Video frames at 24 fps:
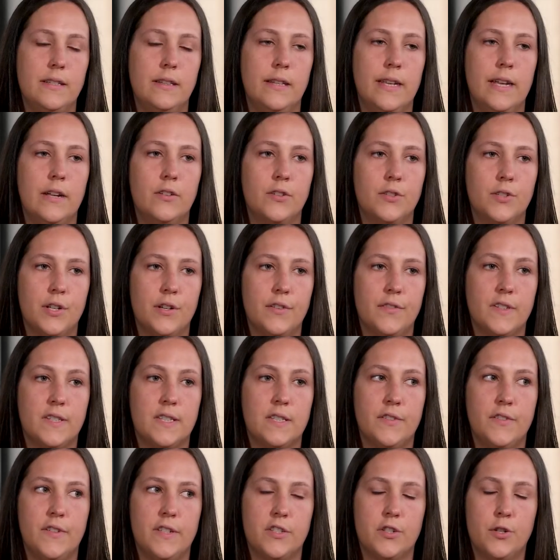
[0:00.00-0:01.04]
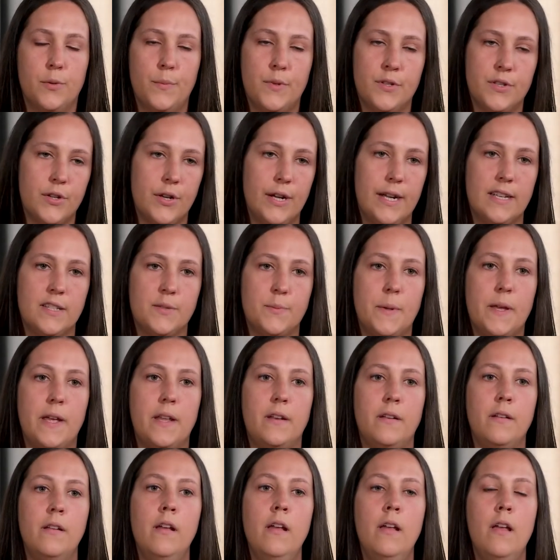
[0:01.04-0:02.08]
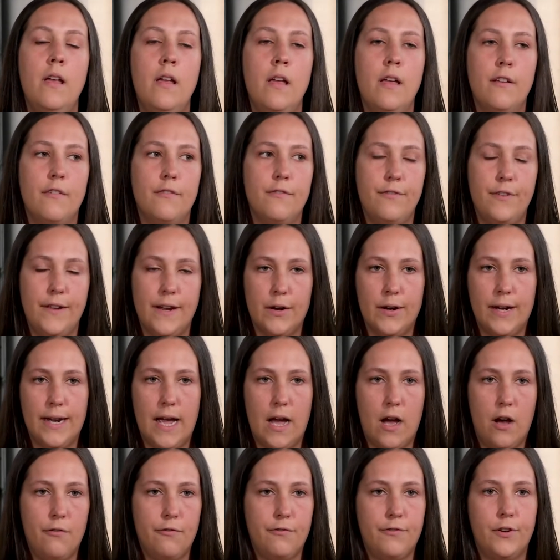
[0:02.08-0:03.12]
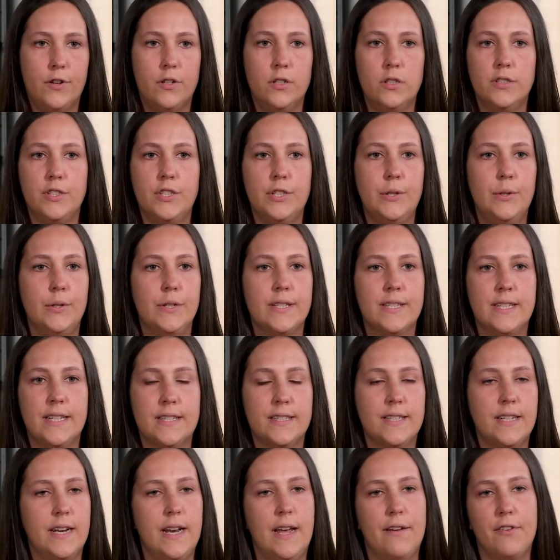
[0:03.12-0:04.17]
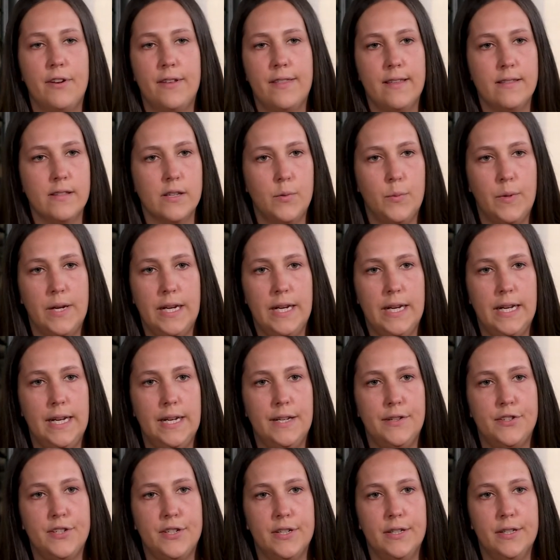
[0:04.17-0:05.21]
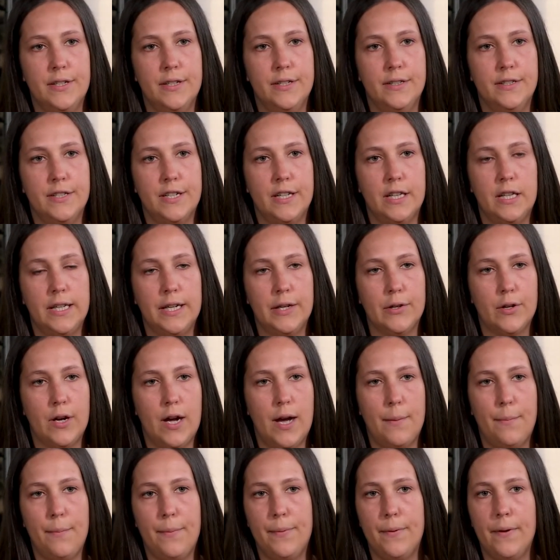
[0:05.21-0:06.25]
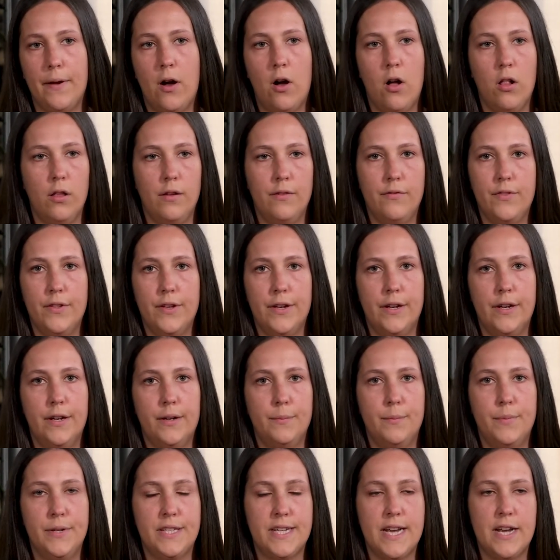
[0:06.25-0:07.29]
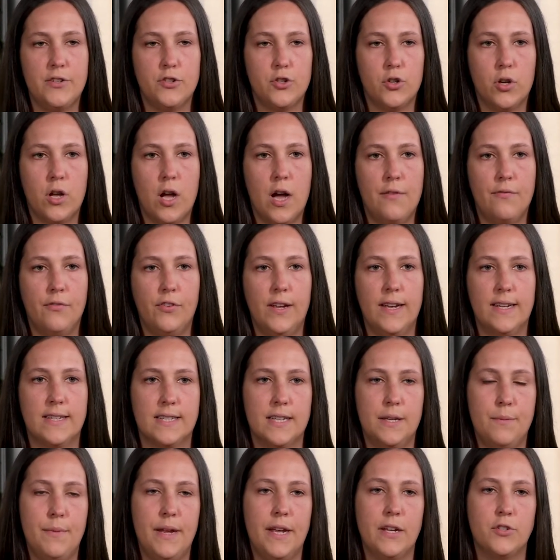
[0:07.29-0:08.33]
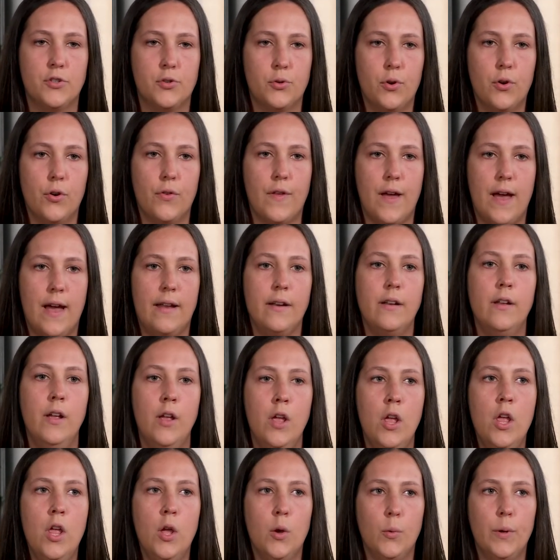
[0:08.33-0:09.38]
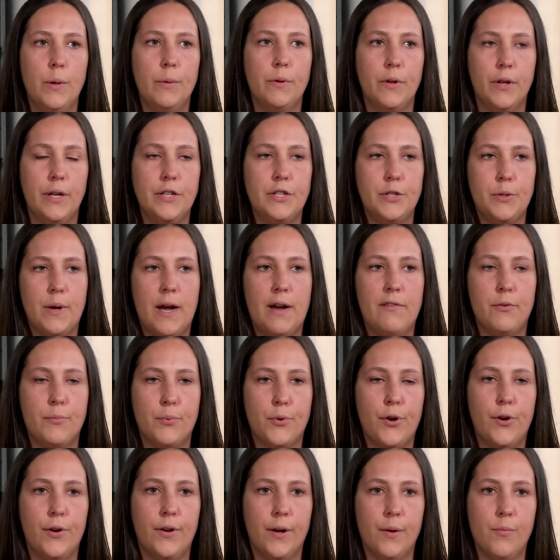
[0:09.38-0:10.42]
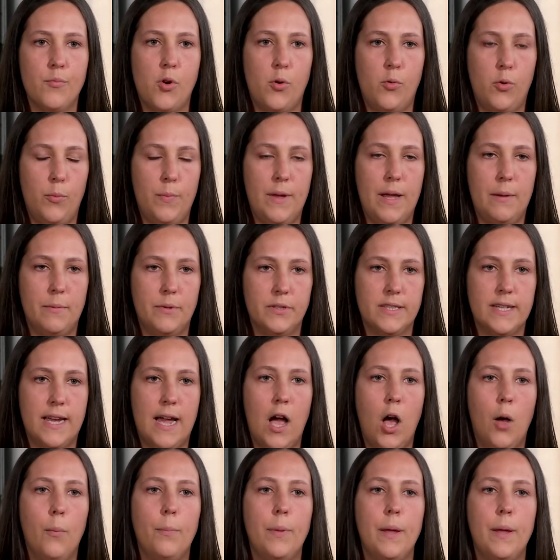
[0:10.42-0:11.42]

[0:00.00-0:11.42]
Legal Services of Eastern Missouri has been very helpful to assist in everything that we need to clear up all of the potential conflicts and make sure that we really do have a program where we'll be able to help